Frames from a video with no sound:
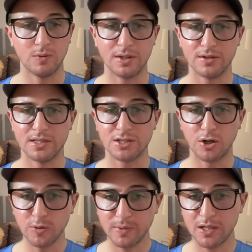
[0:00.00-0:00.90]
whether it's
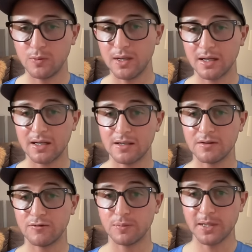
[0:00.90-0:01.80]
opening weekend
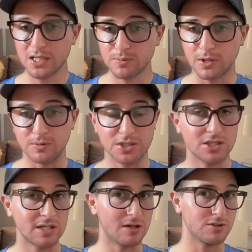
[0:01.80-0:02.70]
for baseball, which
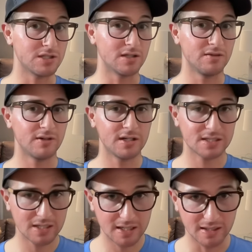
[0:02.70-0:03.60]
is now suddenly very
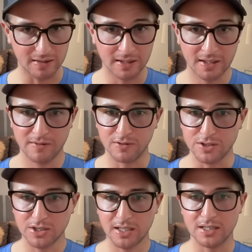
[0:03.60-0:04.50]
exciting for
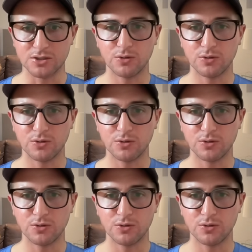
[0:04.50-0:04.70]
the Giants,